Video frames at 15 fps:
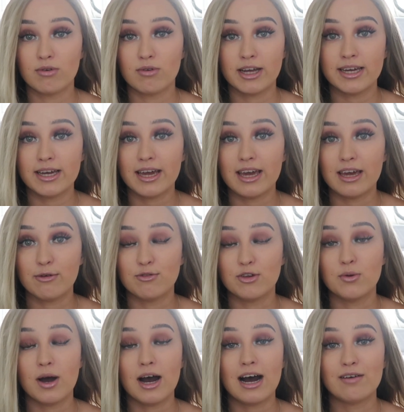great if
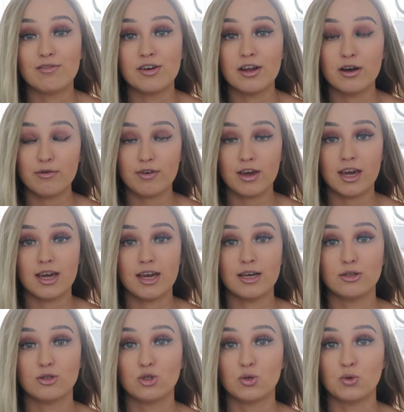you have enough
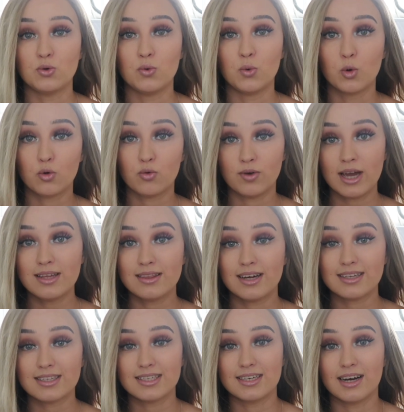hair to create
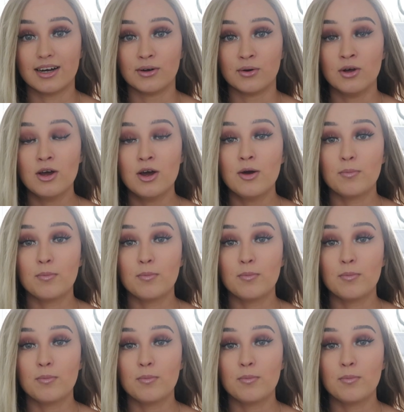that style,